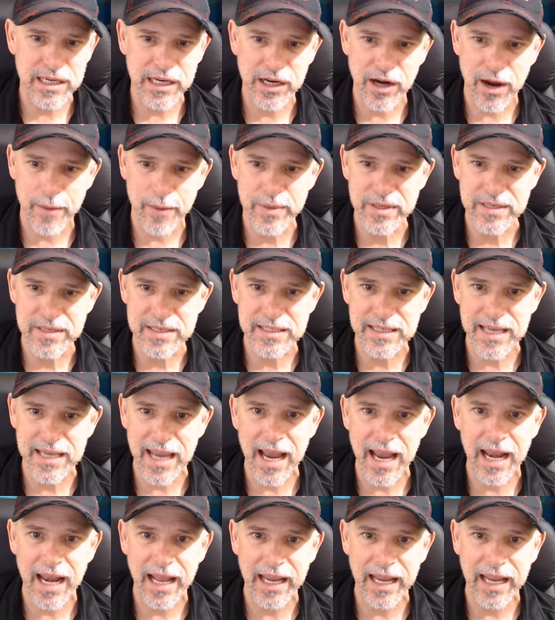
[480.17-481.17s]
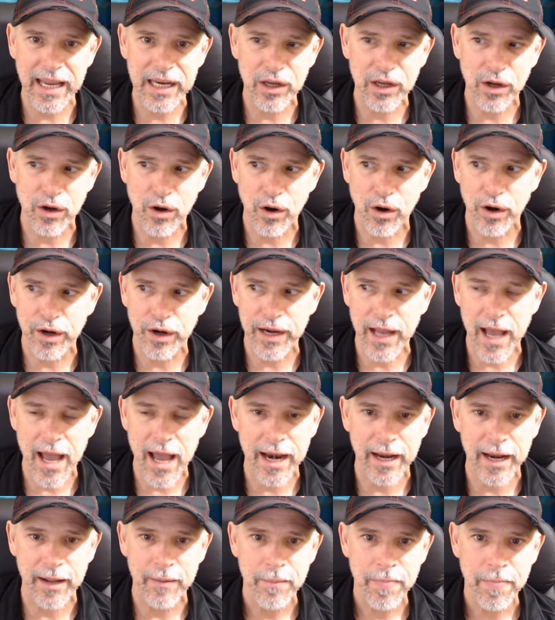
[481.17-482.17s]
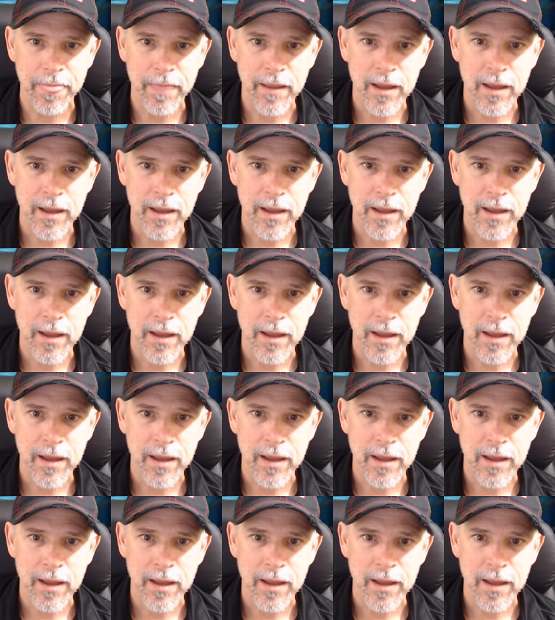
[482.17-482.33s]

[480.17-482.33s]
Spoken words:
here I've been scaling into Cardano.